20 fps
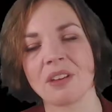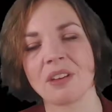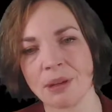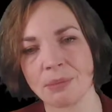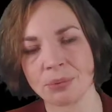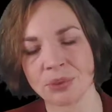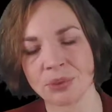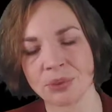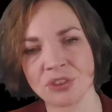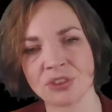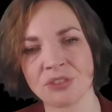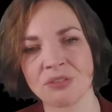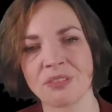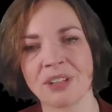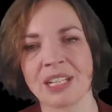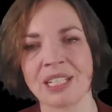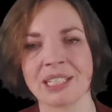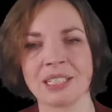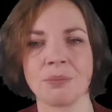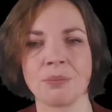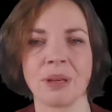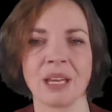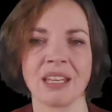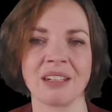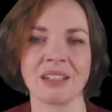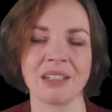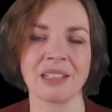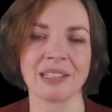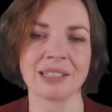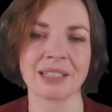repetition rate
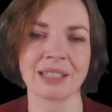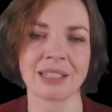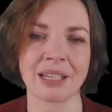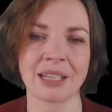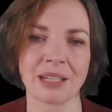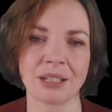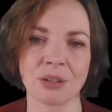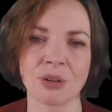dependence and